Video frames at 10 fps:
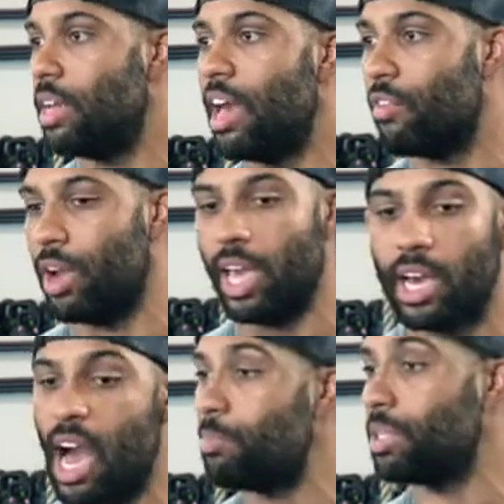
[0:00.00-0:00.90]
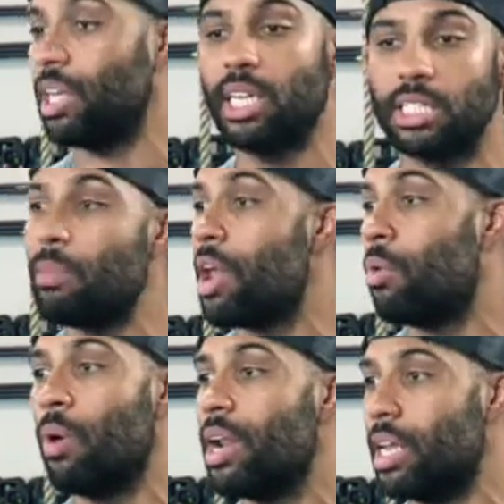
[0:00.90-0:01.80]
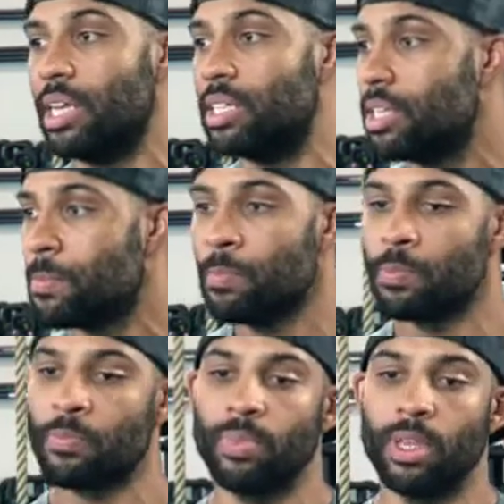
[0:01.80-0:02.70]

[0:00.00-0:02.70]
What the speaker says: Never. It doesn't matter what it is.